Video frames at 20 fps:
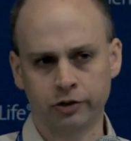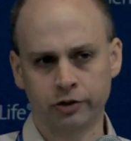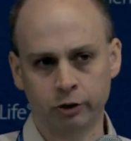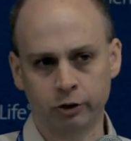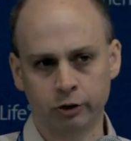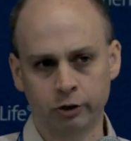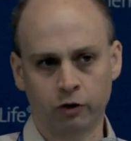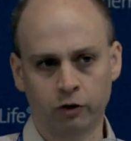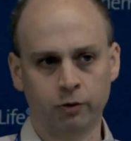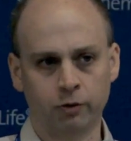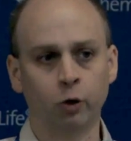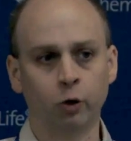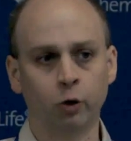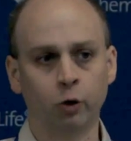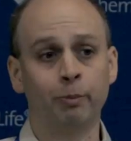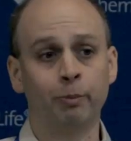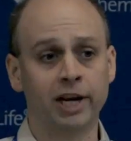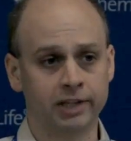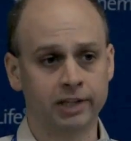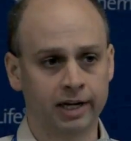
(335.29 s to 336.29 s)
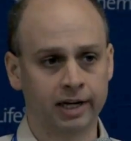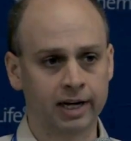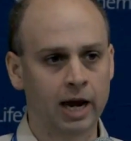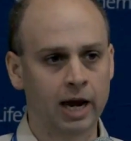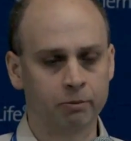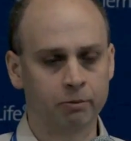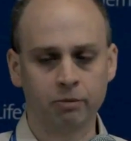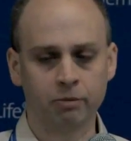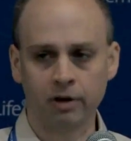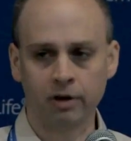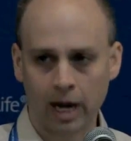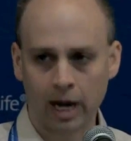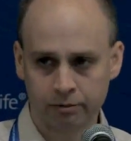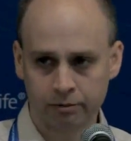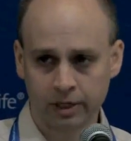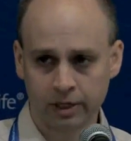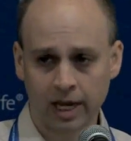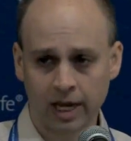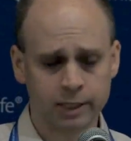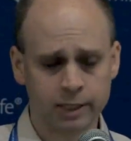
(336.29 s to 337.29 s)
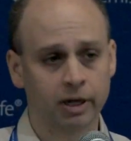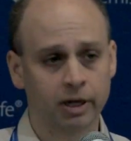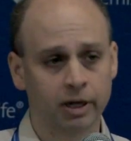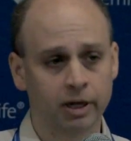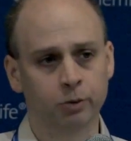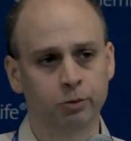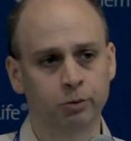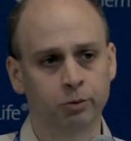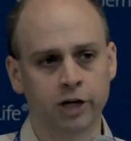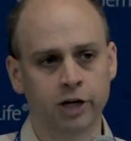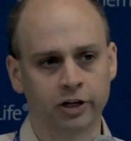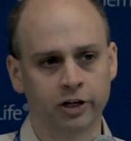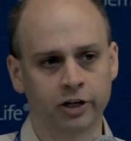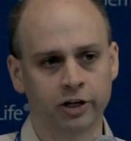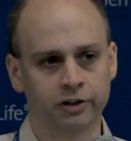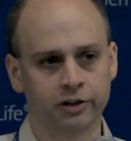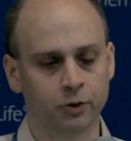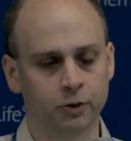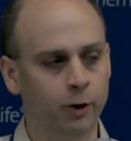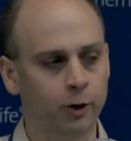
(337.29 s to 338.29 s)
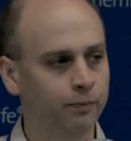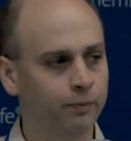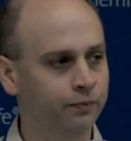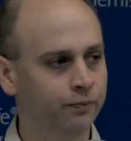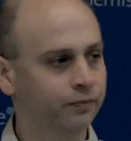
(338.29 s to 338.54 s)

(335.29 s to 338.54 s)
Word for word: So sort of a more basic aspect of the project as well.